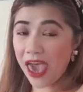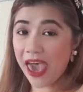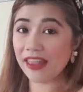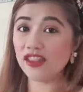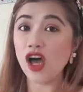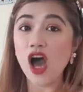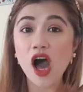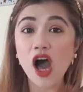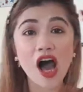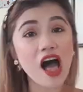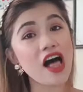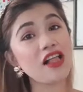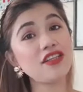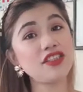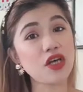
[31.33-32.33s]
And
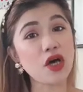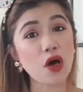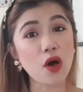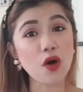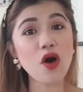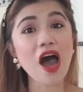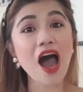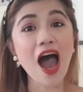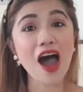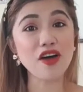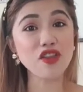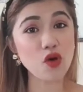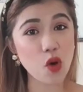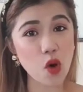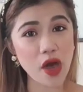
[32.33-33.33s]
also
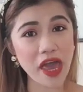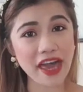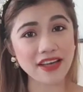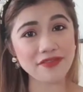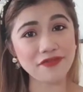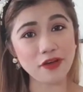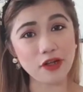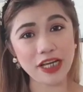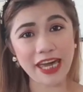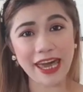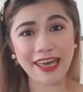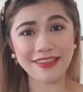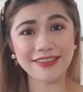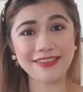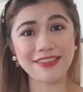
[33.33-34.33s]
how to
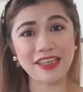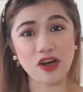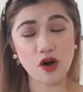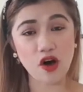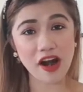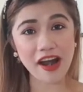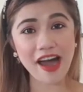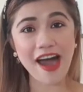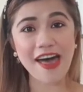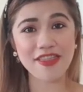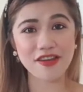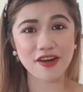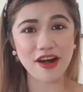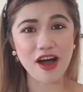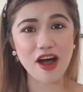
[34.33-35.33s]
exfoliate your
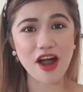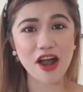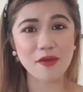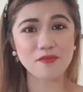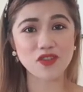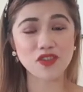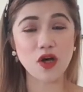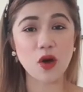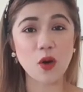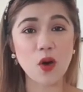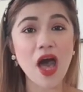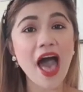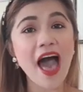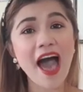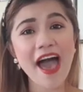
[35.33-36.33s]
underarm.
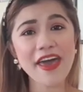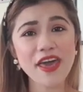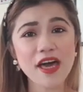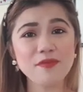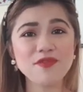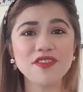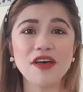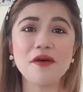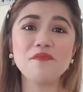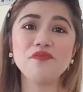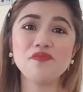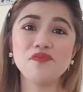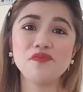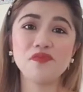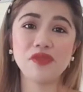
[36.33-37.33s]
So I have
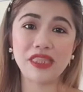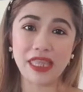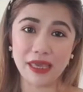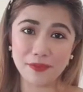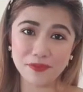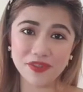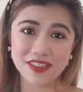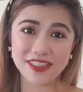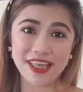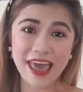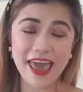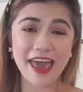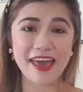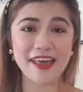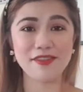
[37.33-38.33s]
some tips
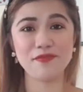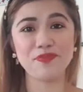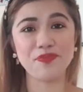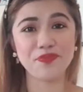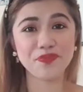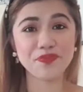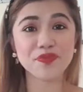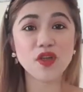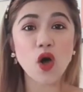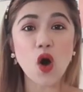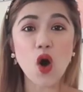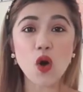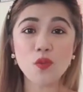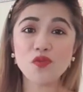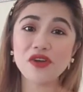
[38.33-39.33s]
and
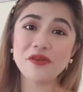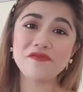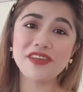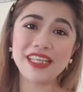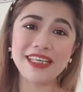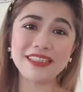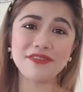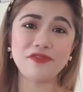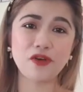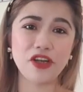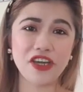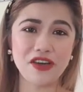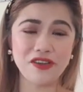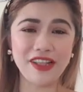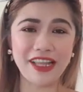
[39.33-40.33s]
home remedies for
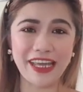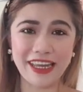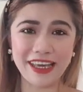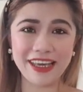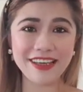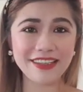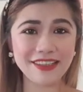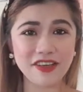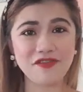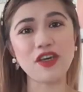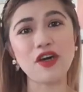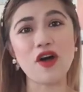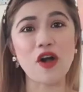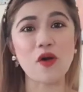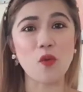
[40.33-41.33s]
you ladies. If
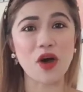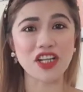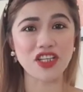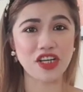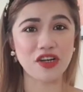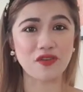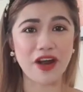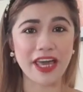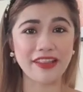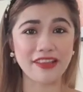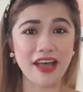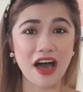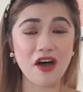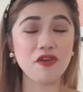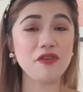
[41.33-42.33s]
you are watching right
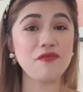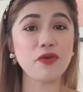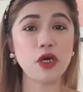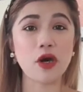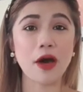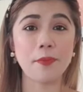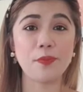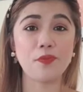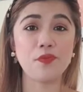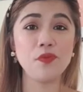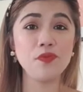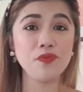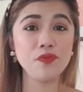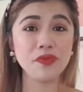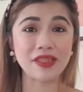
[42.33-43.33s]
now, if you have
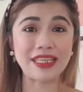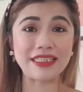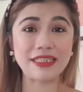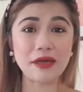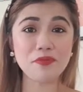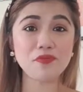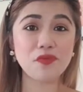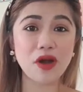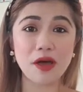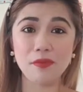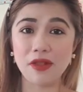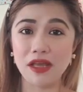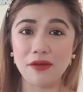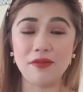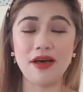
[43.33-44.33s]
the same
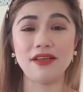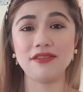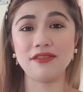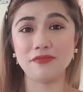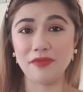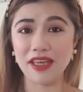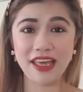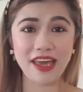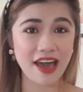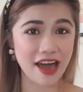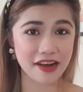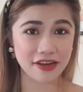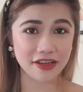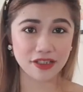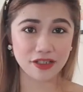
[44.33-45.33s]
problem as many
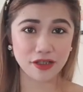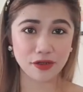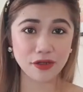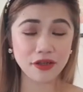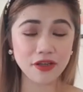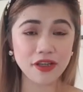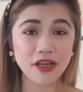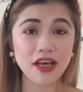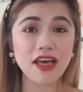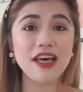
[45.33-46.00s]
others do,